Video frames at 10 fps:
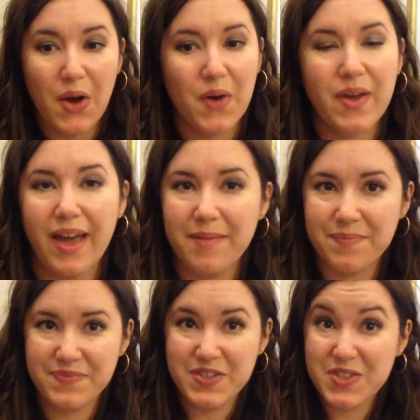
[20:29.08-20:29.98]
Okay,
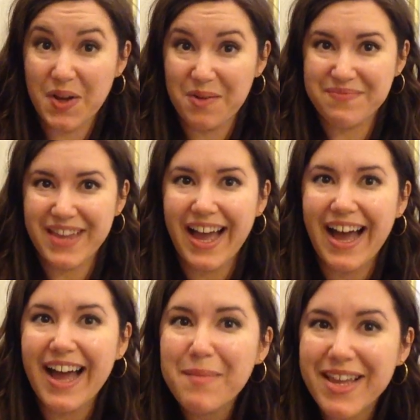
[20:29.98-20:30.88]
so
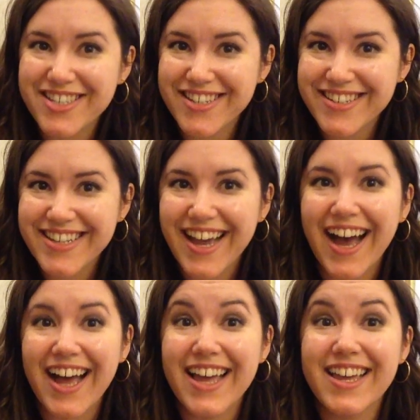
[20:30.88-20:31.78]
I mentioned
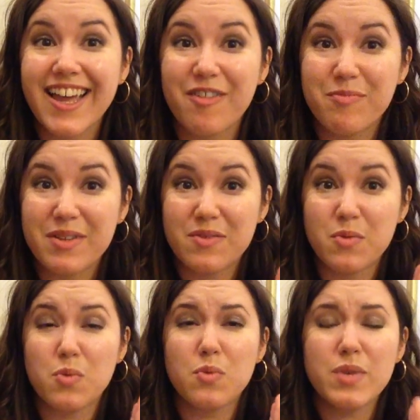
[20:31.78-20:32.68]
I have been
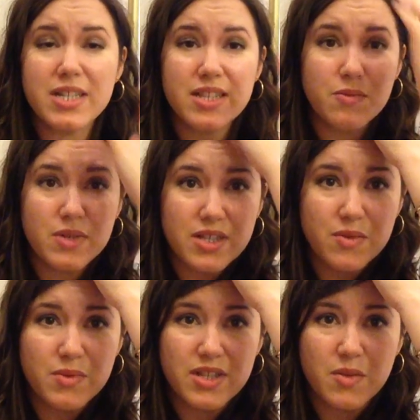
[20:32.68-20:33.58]
really
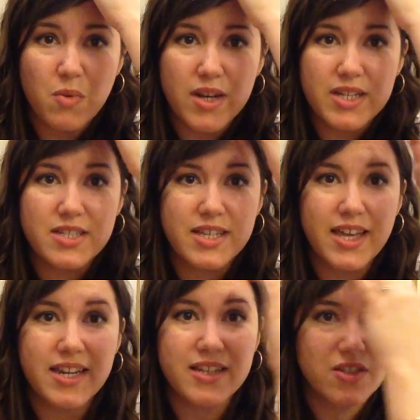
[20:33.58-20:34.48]
wanting to
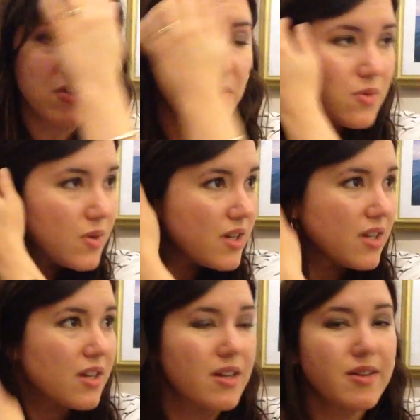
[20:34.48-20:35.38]
get into
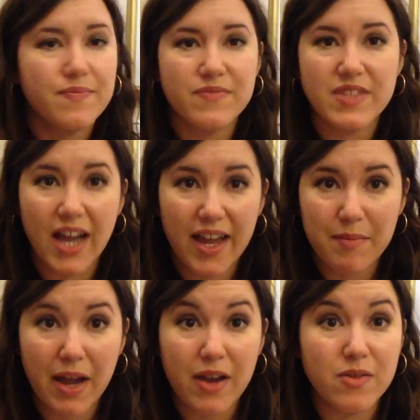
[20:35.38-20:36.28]

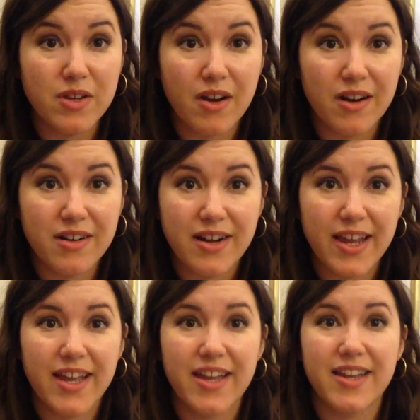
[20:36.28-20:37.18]
dyeing my own yarn
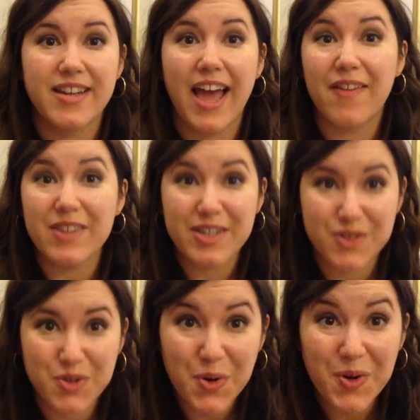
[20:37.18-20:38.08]
and having
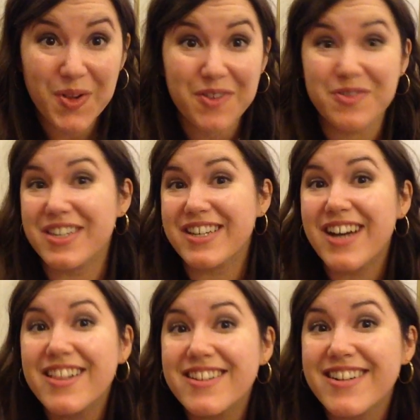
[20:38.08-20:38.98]
control over the
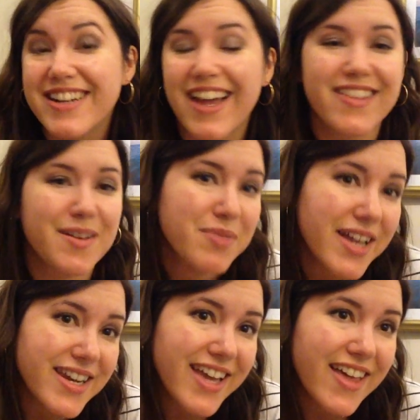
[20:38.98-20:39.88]
color and how they
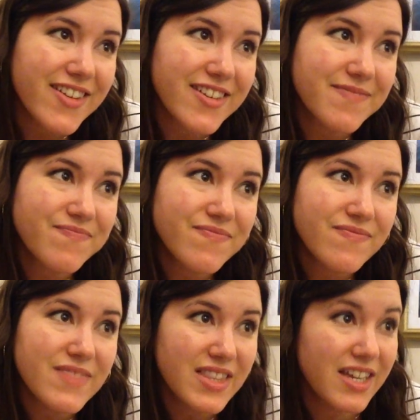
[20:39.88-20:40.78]
play together,
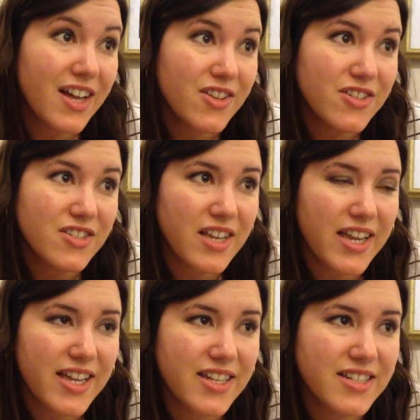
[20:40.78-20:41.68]
the colors,
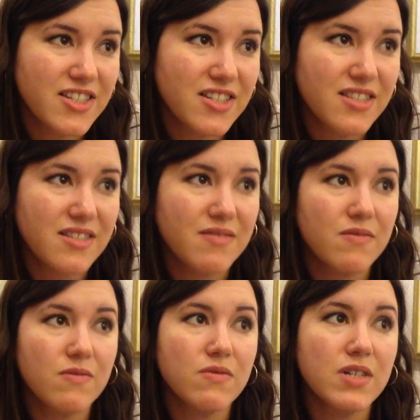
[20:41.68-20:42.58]
and just
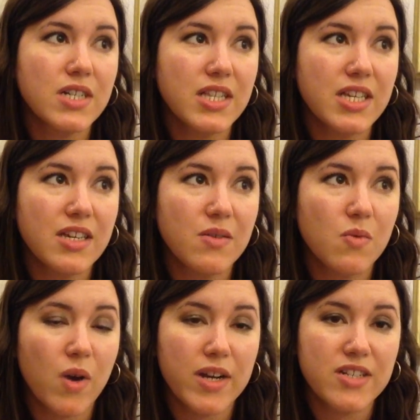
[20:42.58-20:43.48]
really
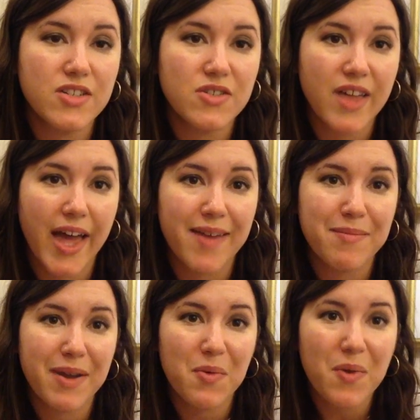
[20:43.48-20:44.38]
wanting to do that.
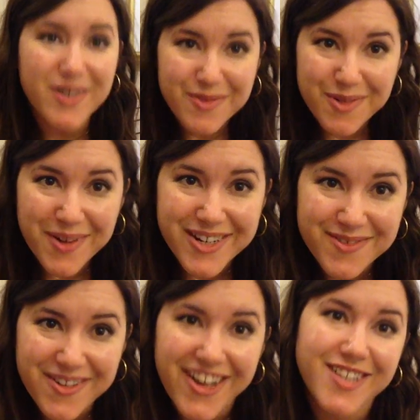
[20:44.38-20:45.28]
And my wonderful
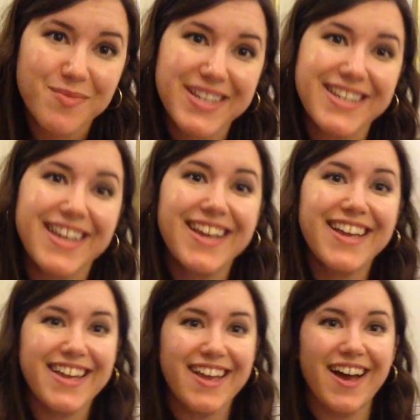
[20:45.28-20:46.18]
husband
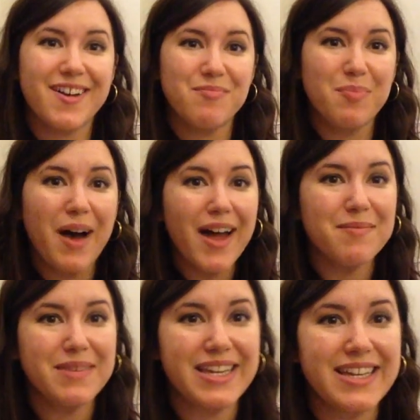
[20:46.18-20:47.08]

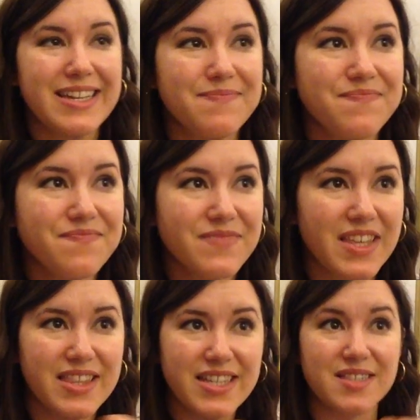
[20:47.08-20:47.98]
bought me
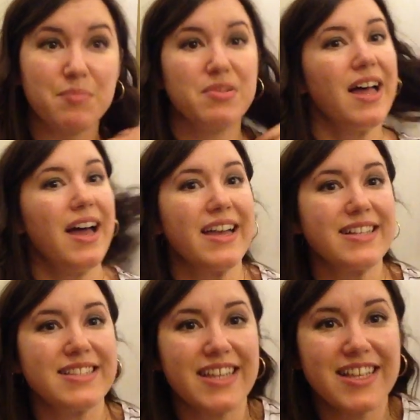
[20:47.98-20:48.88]
the
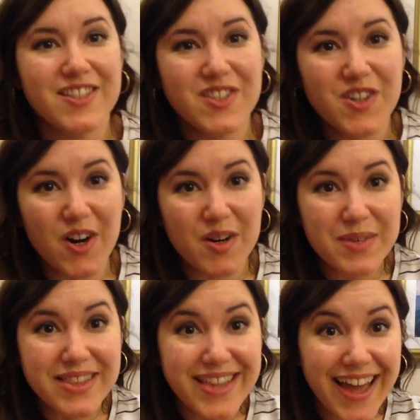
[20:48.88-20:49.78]
supplies to get started
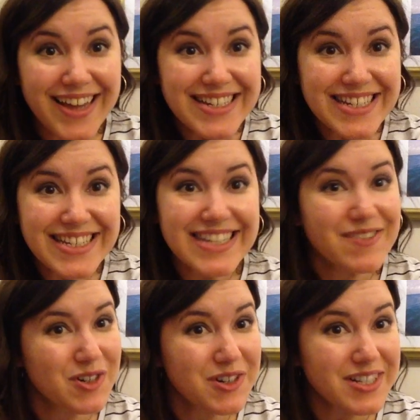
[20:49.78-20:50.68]
with that
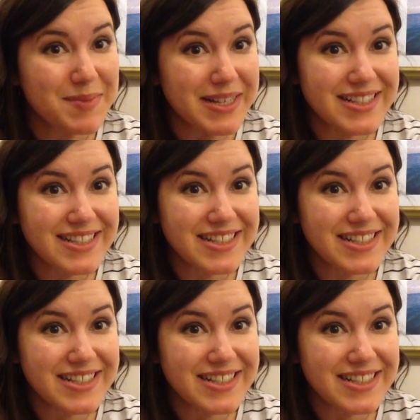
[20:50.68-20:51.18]
for Christmas.